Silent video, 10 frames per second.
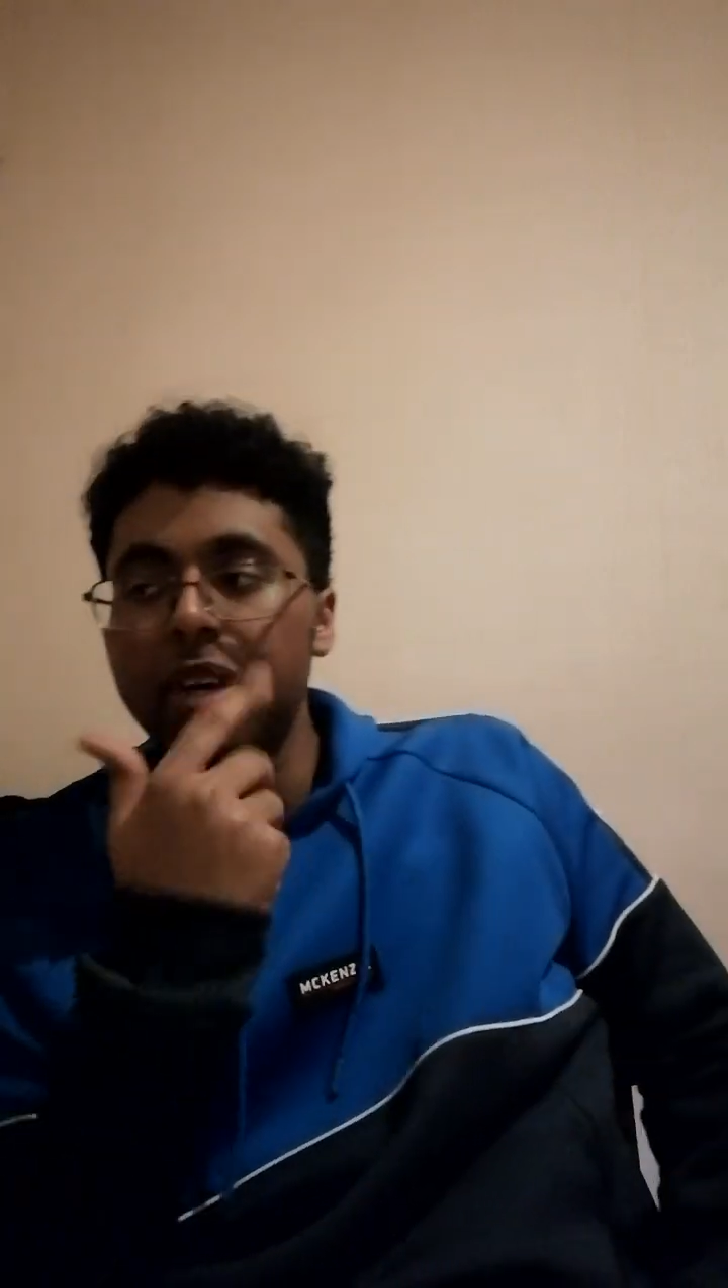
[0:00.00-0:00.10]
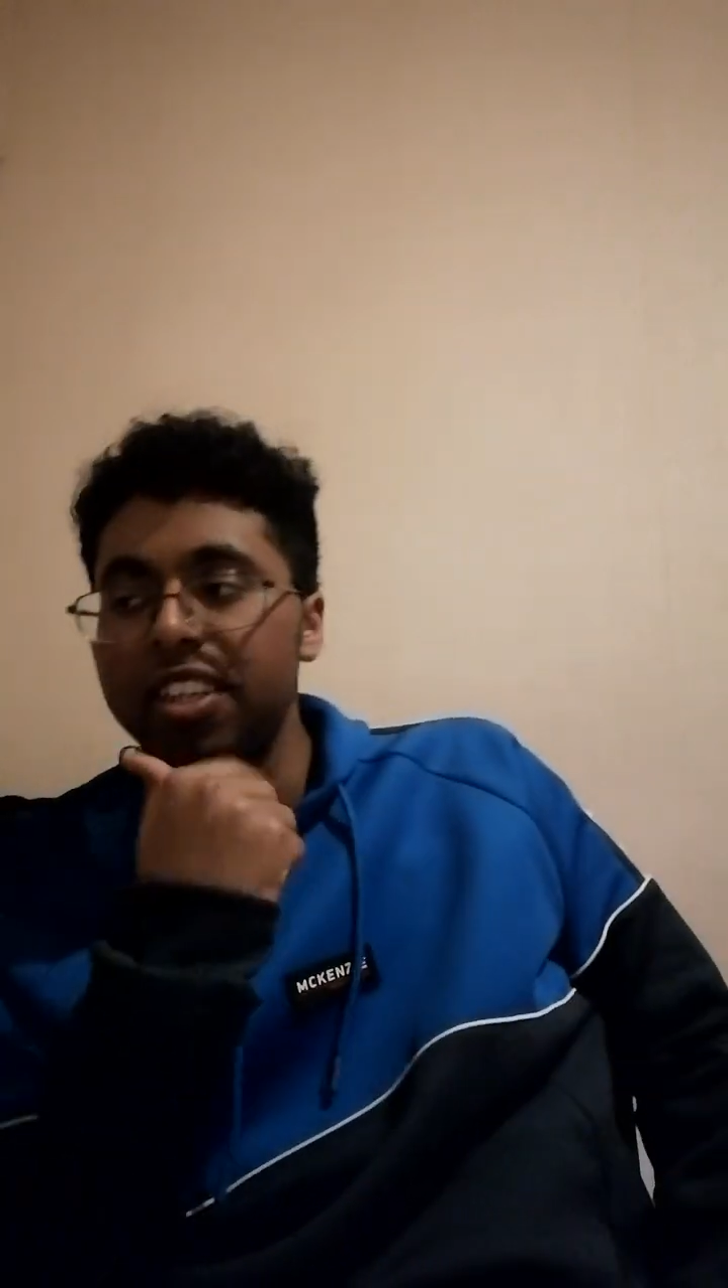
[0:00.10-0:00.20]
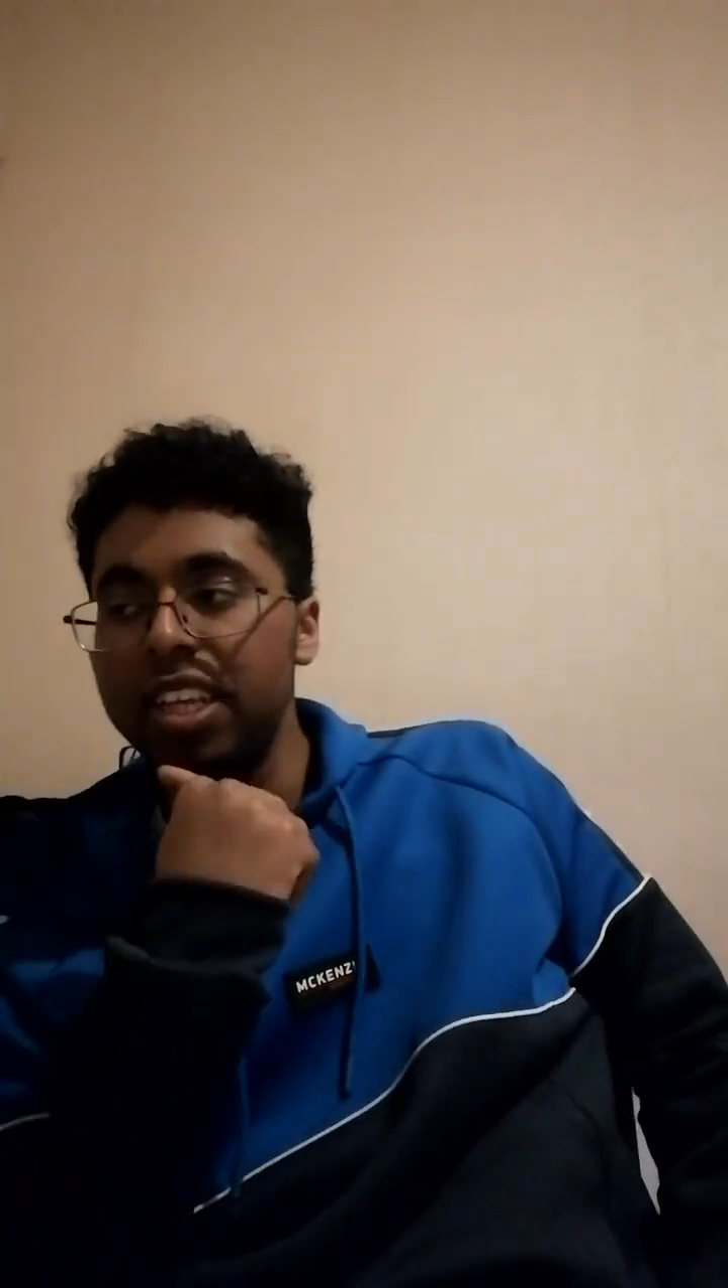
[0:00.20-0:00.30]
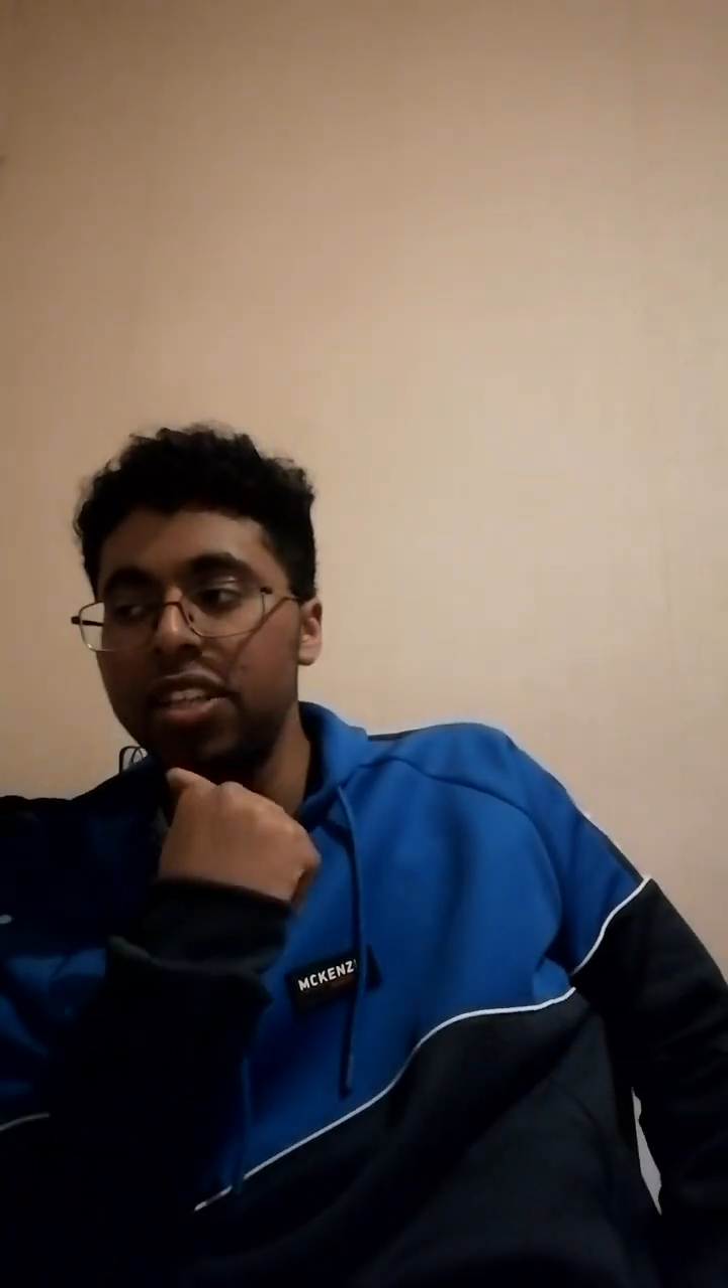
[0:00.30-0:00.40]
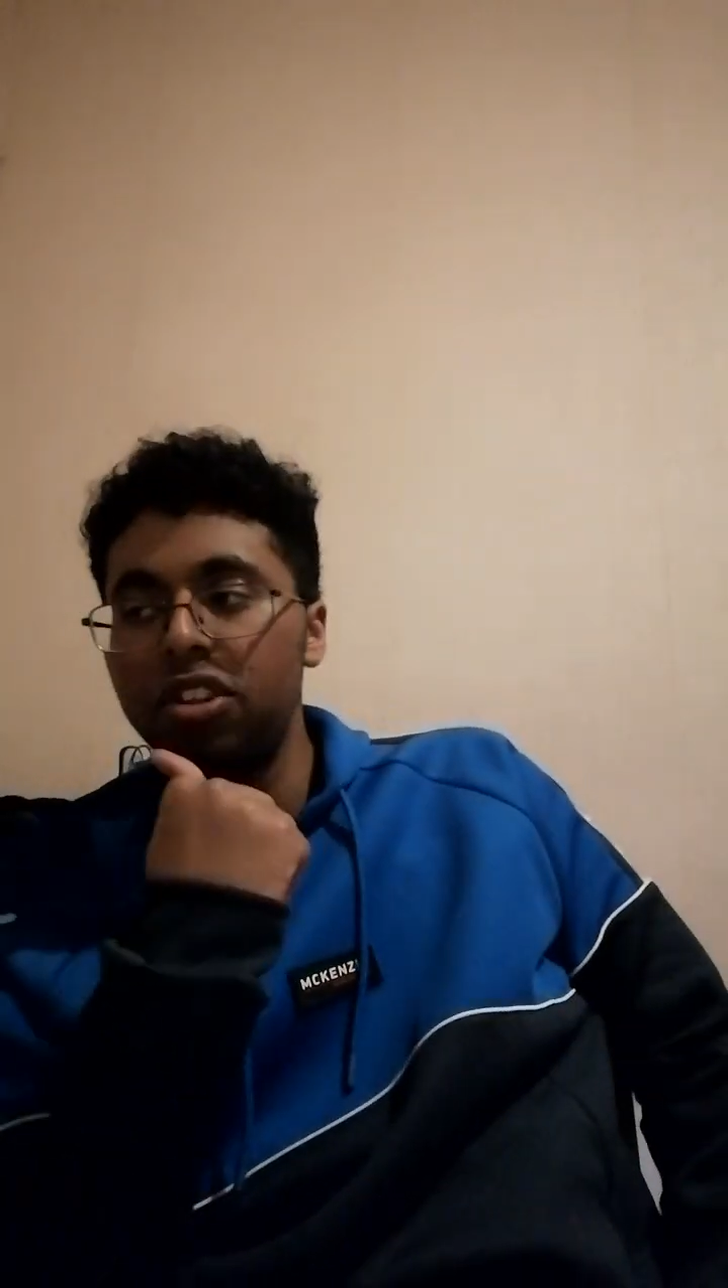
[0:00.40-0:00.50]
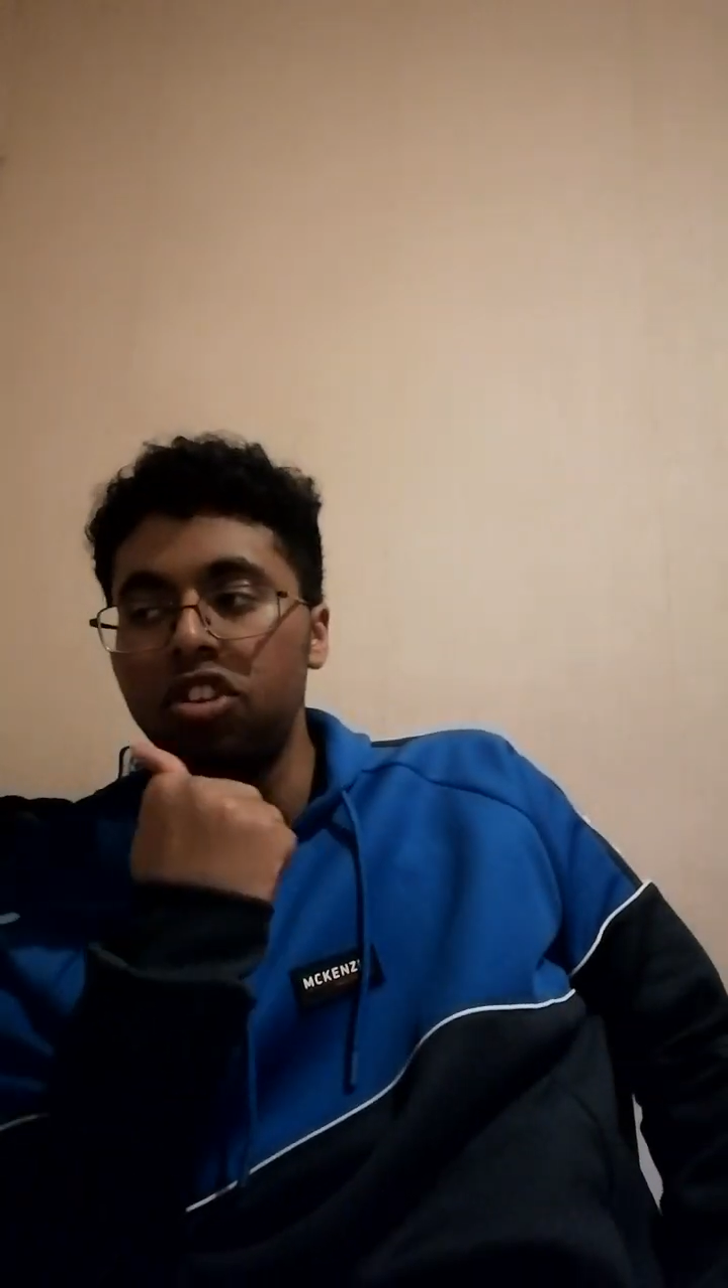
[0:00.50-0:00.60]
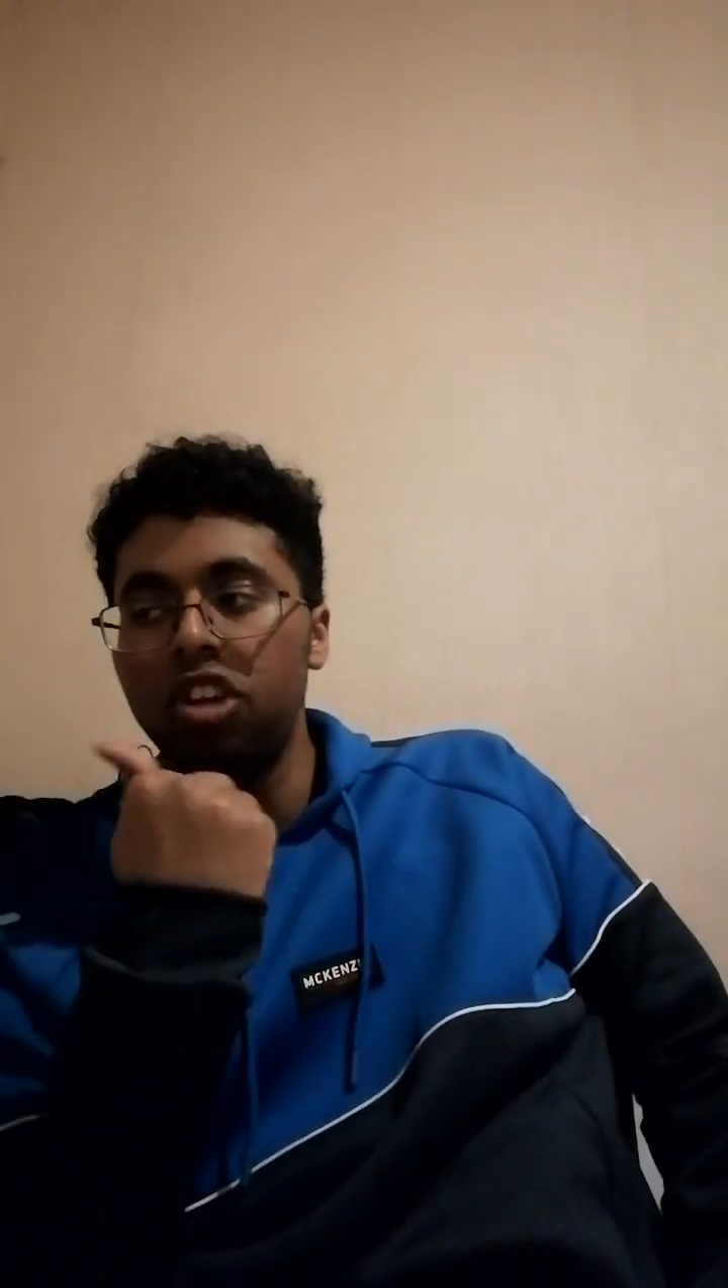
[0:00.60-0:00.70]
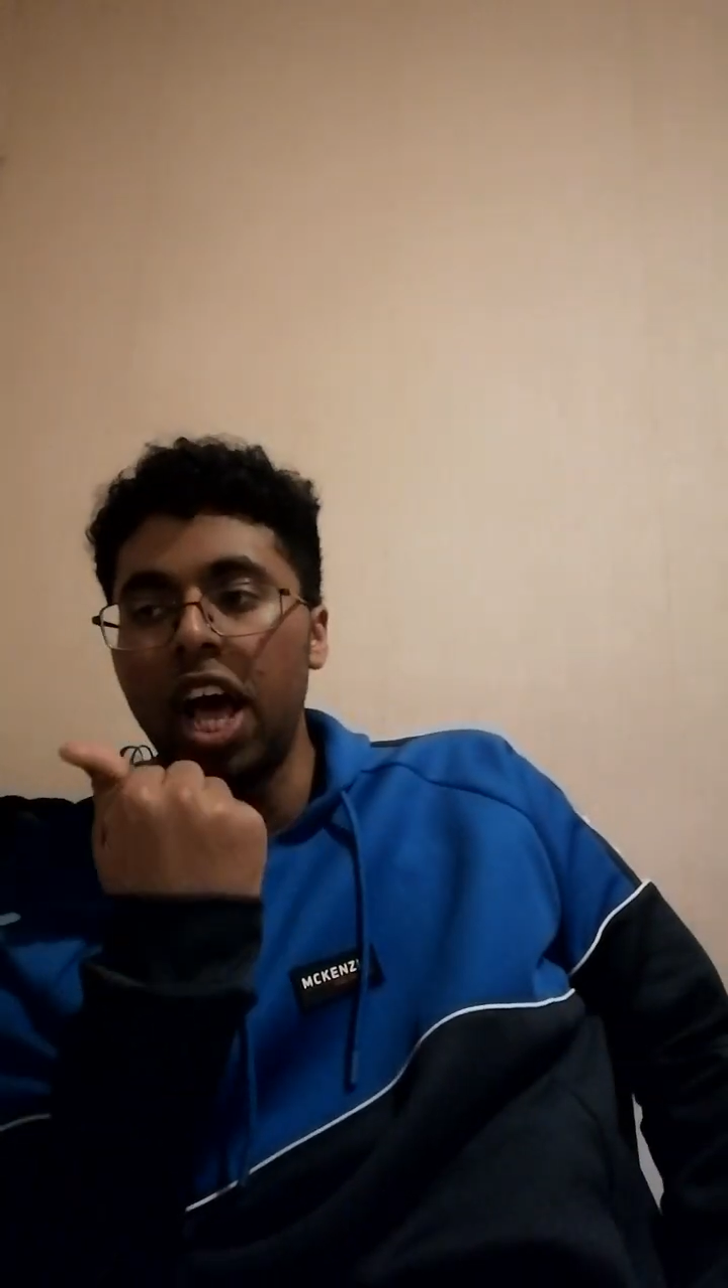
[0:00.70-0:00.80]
make sense